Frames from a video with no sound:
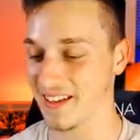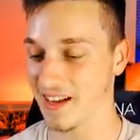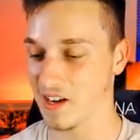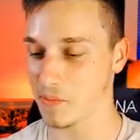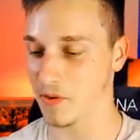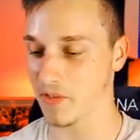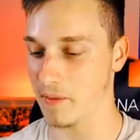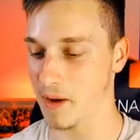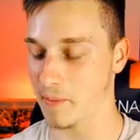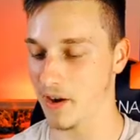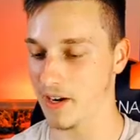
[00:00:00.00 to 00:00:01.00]
I'm going to put that in
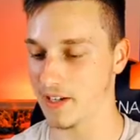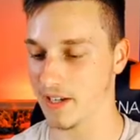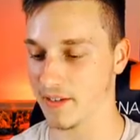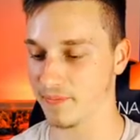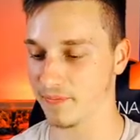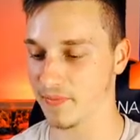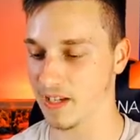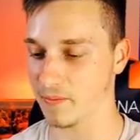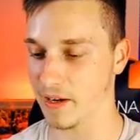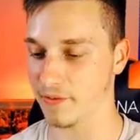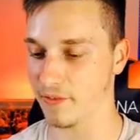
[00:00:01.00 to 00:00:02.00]
my binder, in
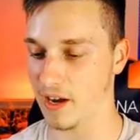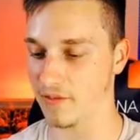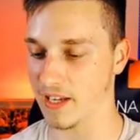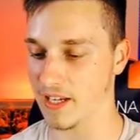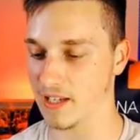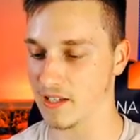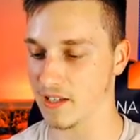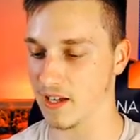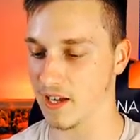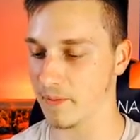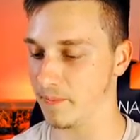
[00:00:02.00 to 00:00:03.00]
my 5Ds
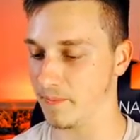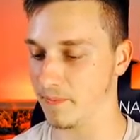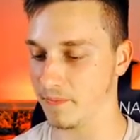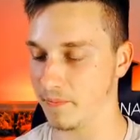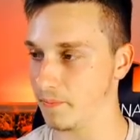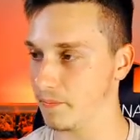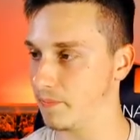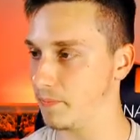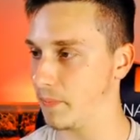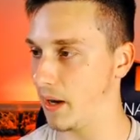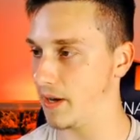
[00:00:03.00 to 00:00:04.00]

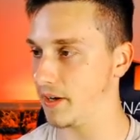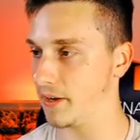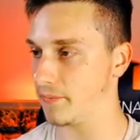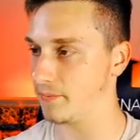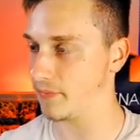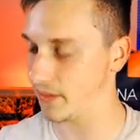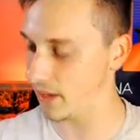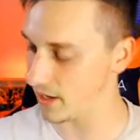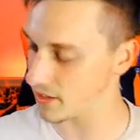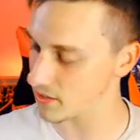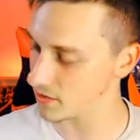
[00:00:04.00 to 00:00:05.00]
binder.
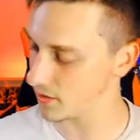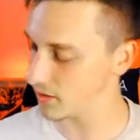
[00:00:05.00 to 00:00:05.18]
Nice.